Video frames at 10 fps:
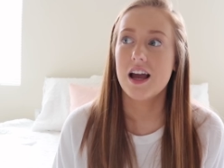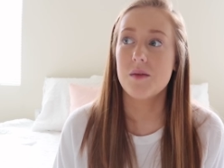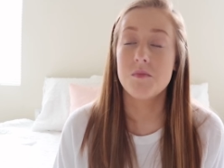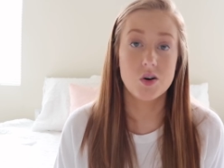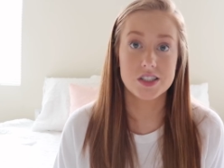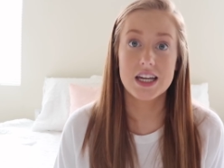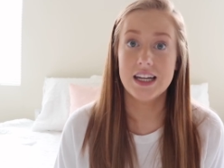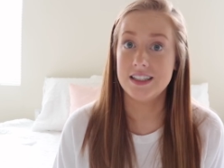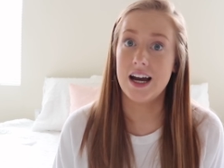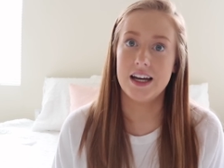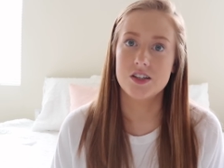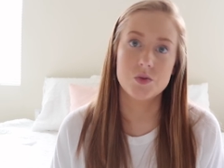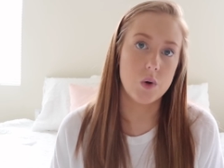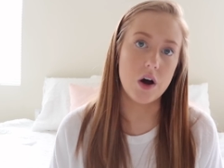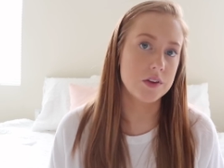Mostly at night as
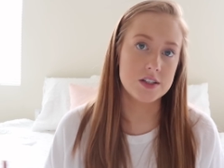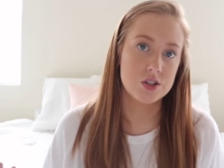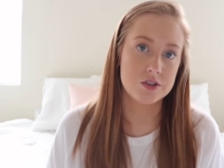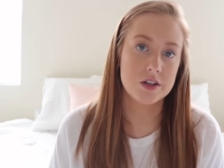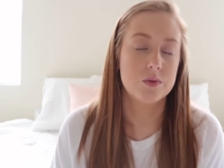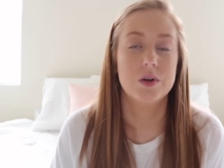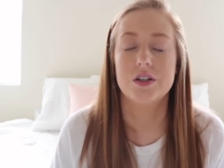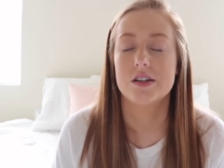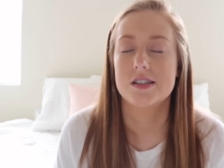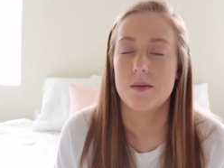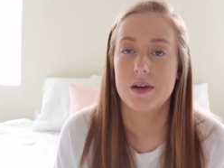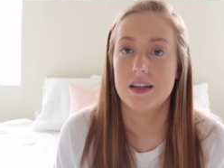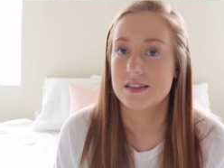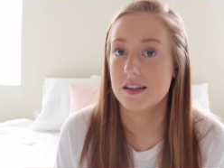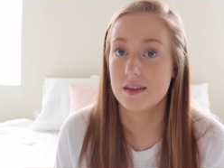well. That's usually when your stomach
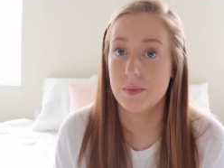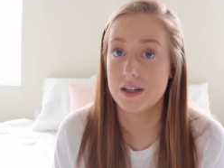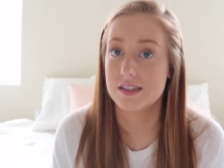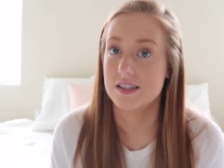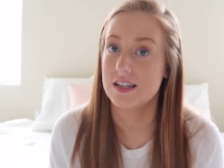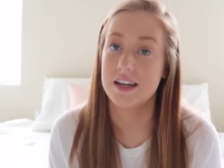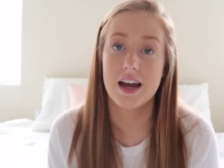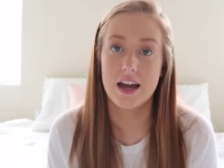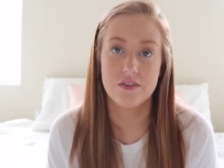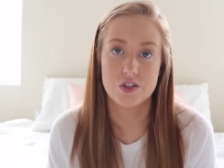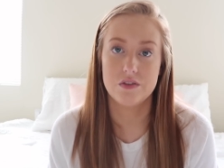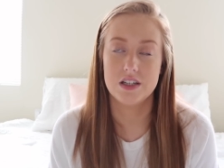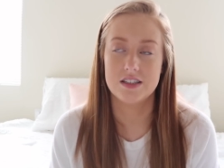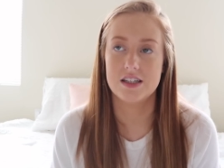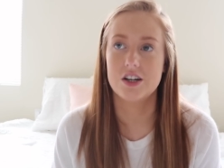is like the biggest, is at night after you've
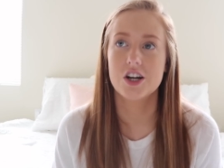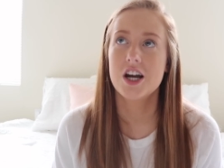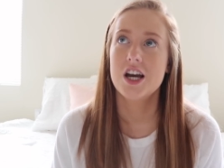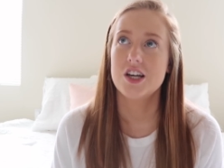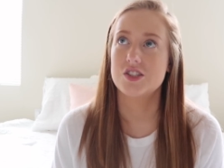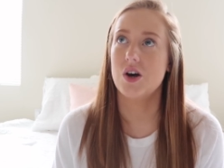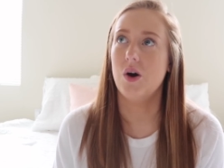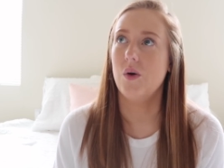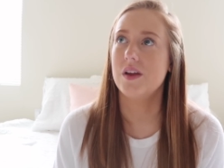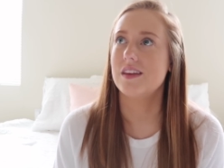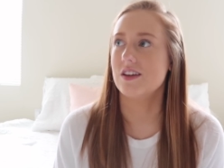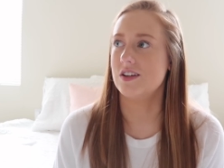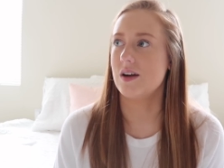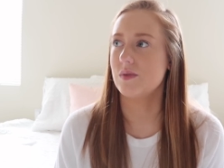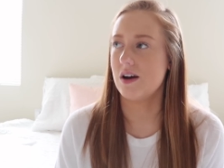eaten dinner. So the other
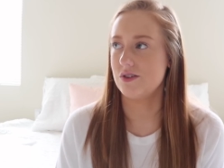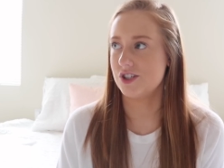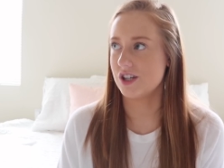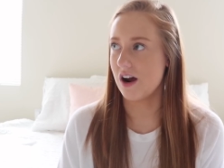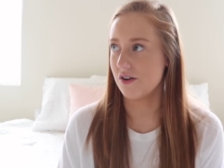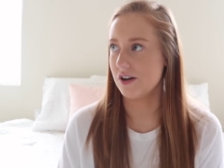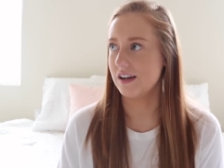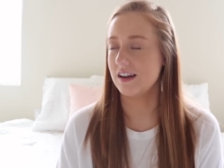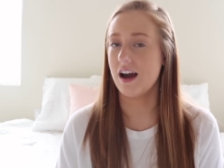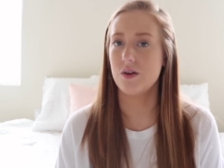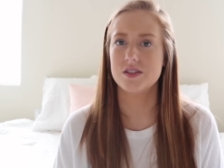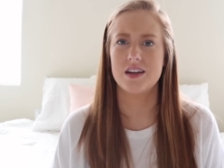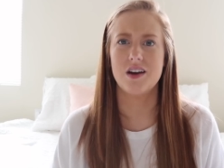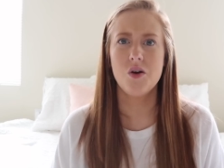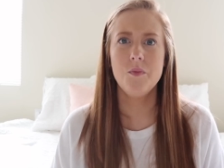night when I was showering, I was
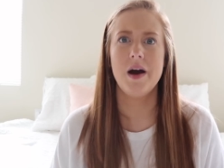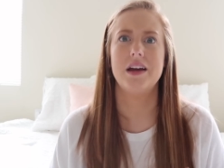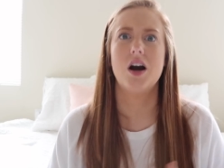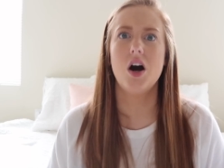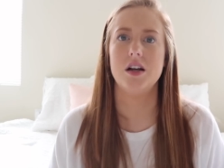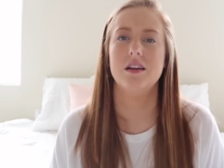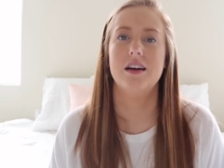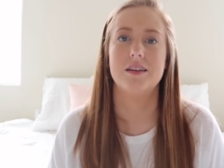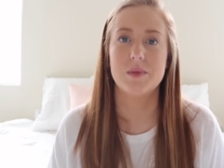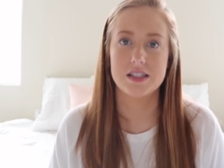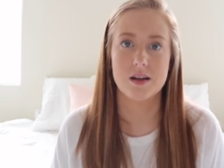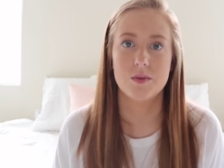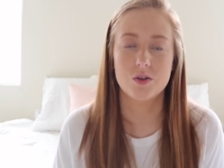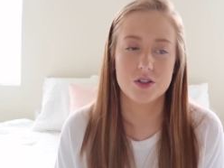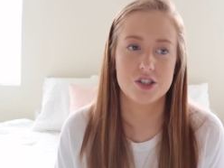like, oh my God, like my
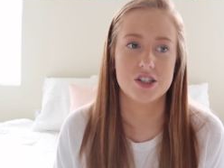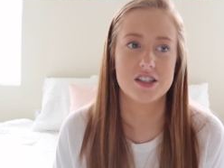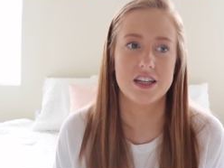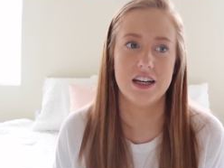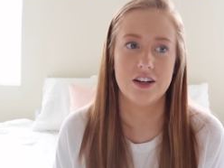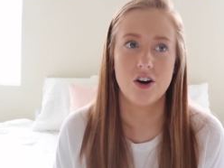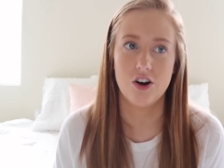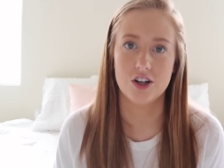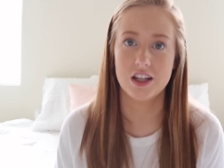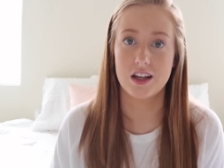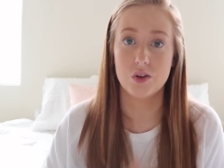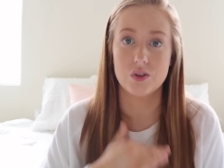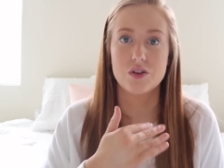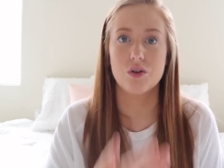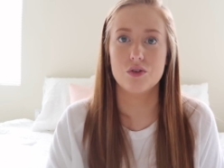stomach was just getting hard, like a little
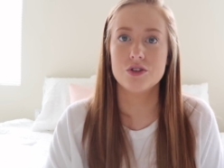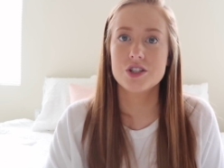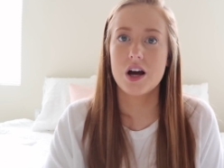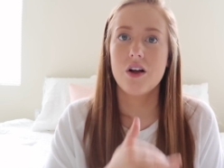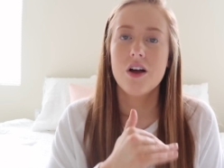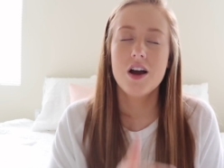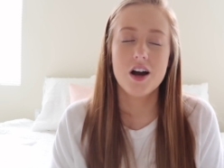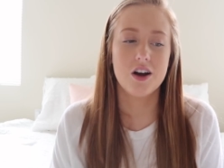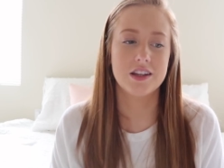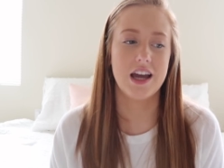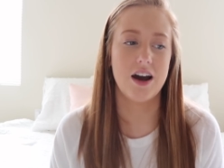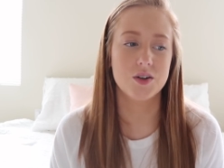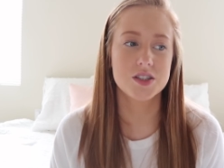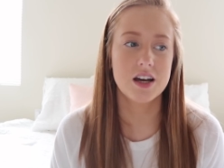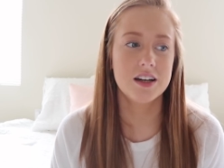turtle shell on the
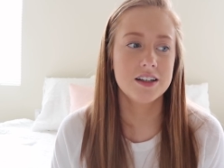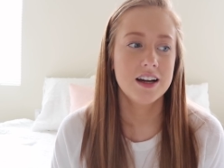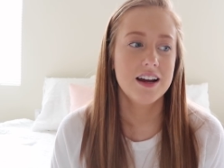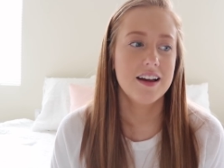outside.